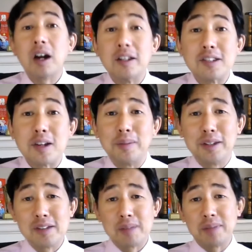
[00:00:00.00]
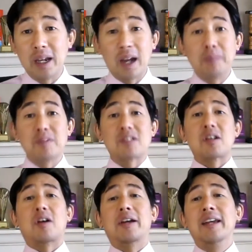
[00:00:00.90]
stop gazumping. I'm
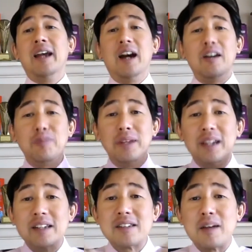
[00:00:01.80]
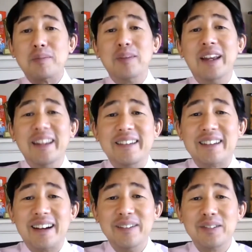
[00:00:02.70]
sorry. I've been gazumped many
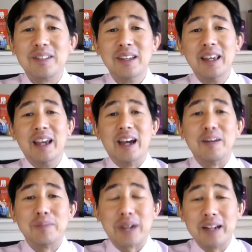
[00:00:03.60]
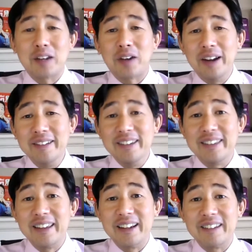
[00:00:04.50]
times. And by crazy
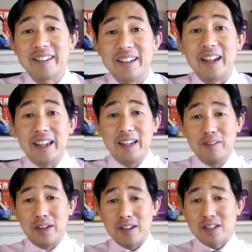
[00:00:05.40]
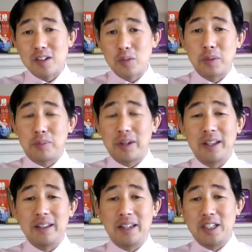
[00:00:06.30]
things, like investors would
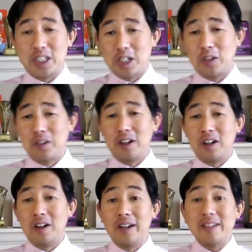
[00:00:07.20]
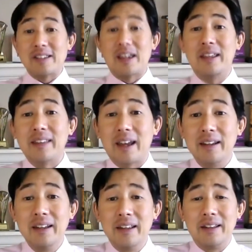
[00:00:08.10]
bring their children along and say that
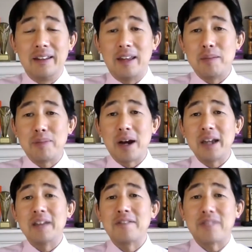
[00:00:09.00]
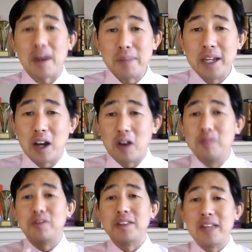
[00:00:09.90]
they're buying a family home
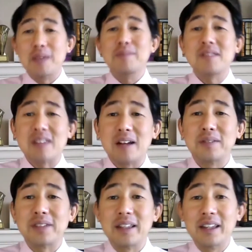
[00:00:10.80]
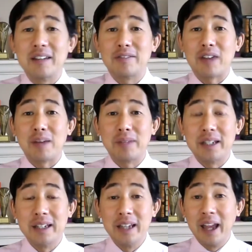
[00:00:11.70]
for themselves and their family.
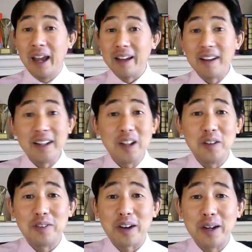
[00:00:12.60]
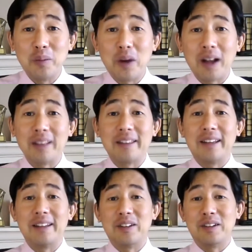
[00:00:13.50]
And I know very well that
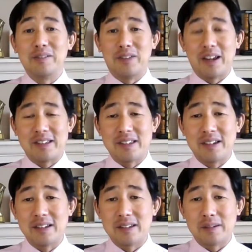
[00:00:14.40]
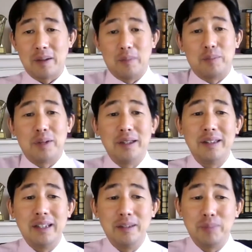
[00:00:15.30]
they're investors, but
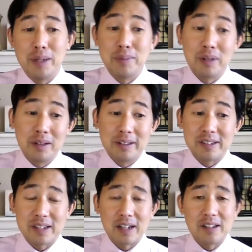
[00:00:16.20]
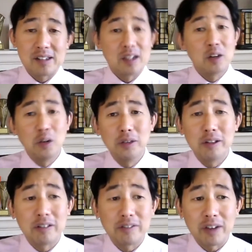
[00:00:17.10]
the sellers said, no,
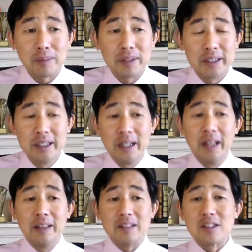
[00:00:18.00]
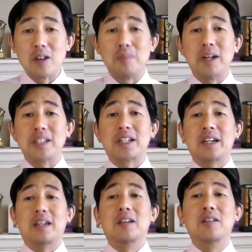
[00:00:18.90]
they're a family. There's not much I
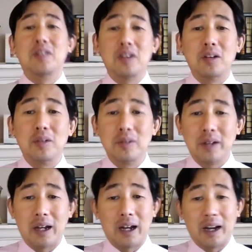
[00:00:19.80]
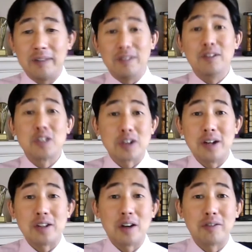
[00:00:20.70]
can do. I've even tried
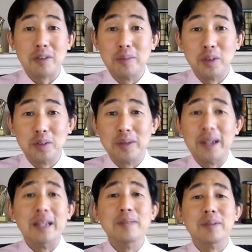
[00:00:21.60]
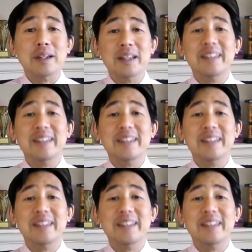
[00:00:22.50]
to offer more money, but it